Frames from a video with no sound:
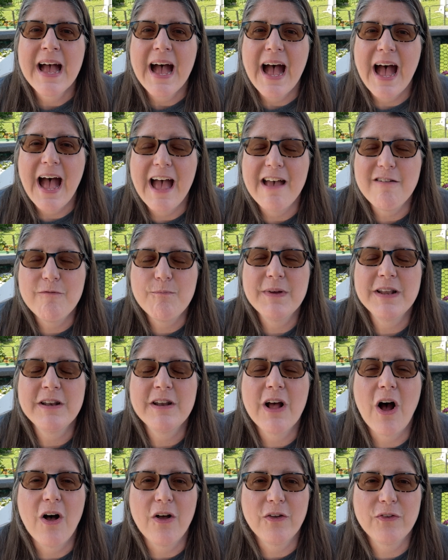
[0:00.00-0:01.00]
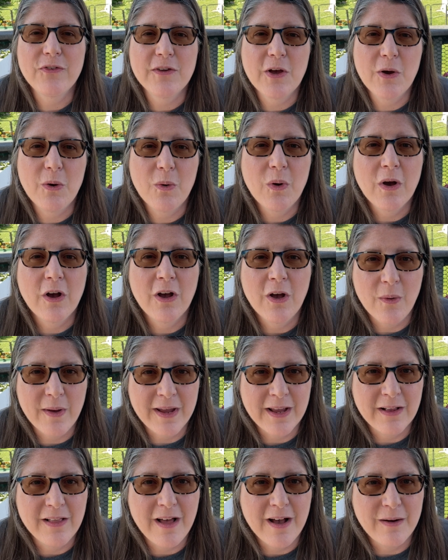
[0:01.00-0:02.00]
I've been also
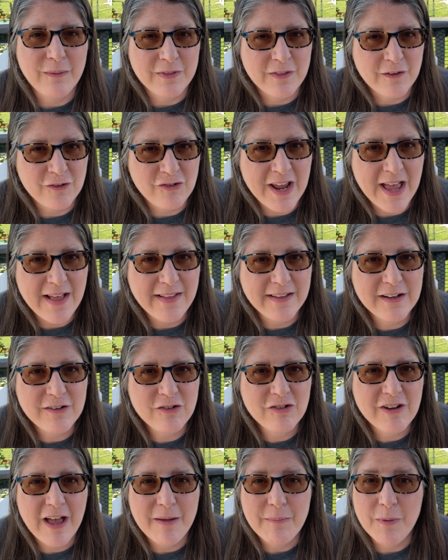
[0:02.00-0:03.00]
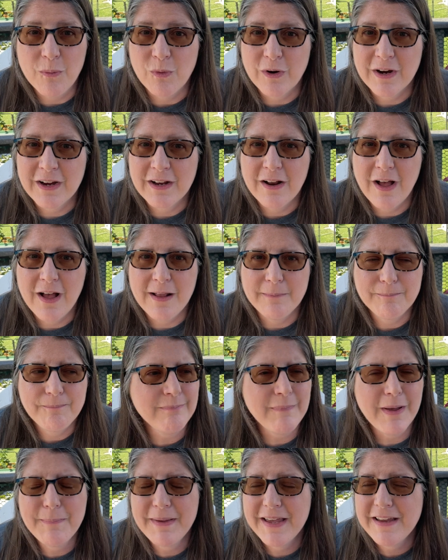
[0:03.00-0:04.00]
going along with the challenge. I've been working on
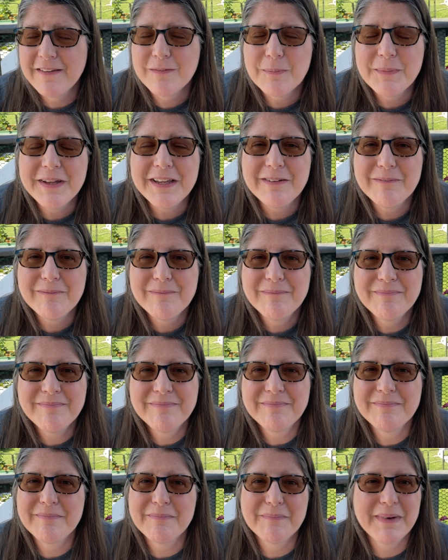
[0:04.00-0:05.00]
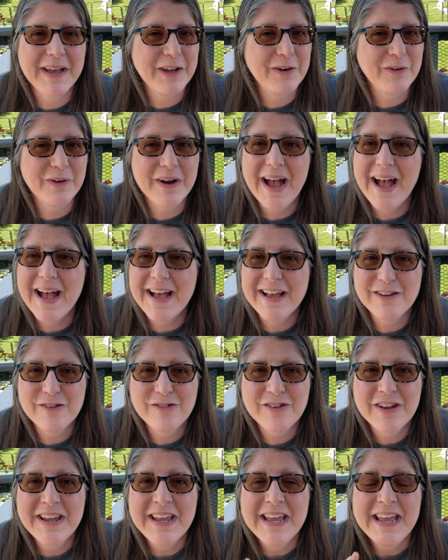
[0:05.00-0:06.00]
my basement, my garage,
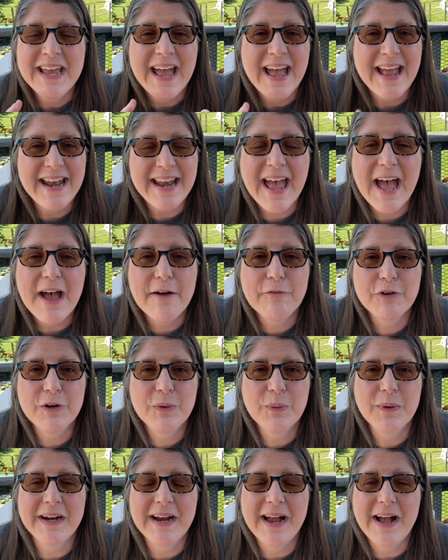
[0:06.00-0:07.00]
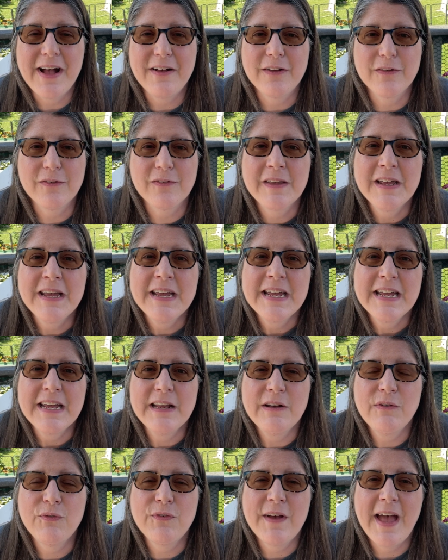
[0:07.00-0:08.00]
and everywhere else.
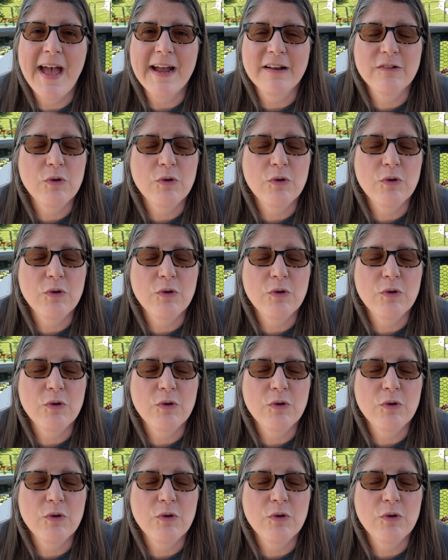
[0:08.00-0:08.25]
In fact,